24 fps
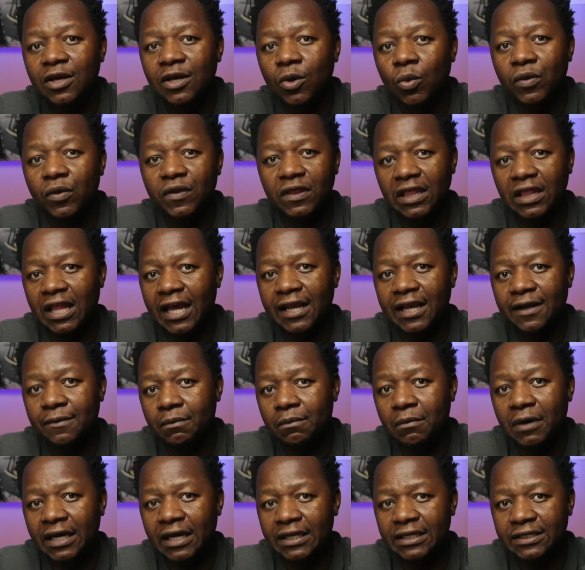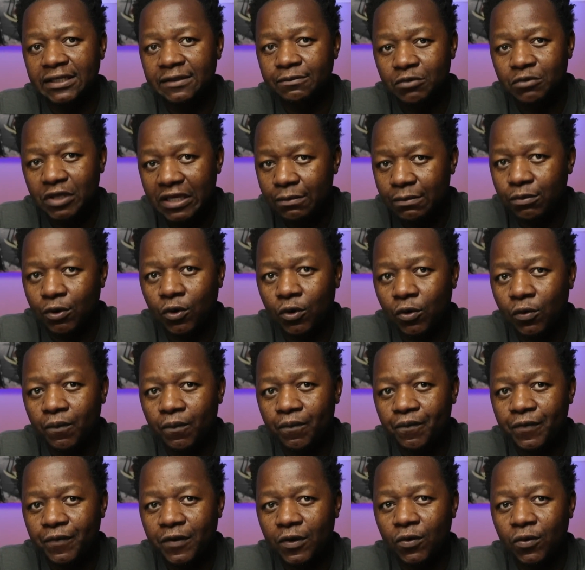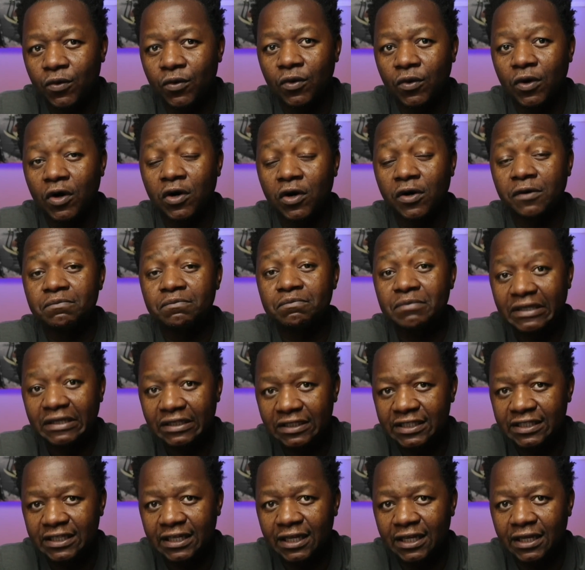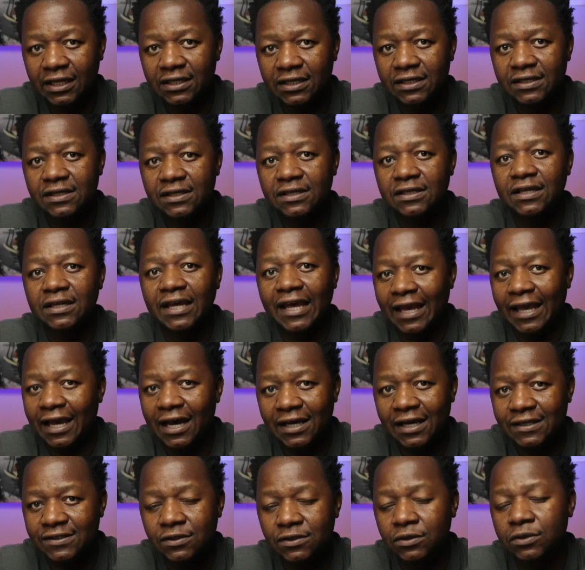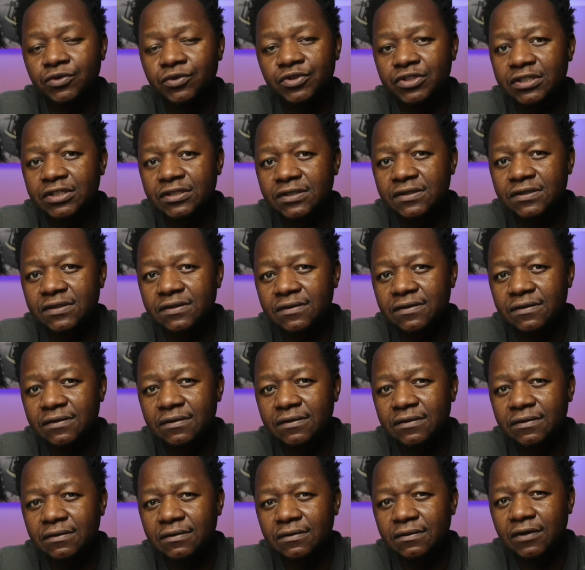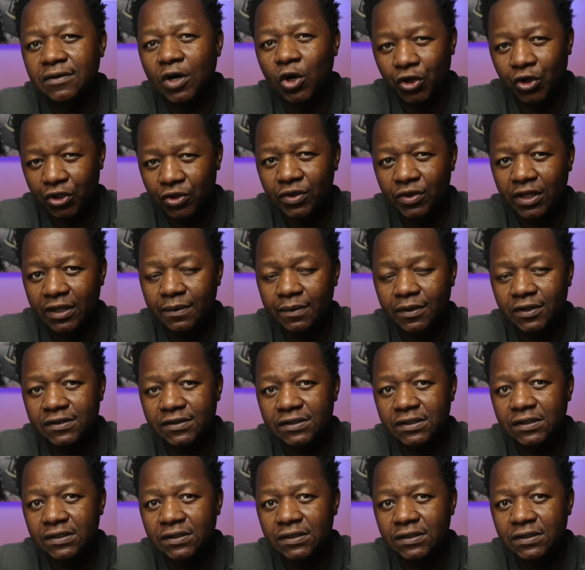with like-minded people who are building AI solutions? Are you that person?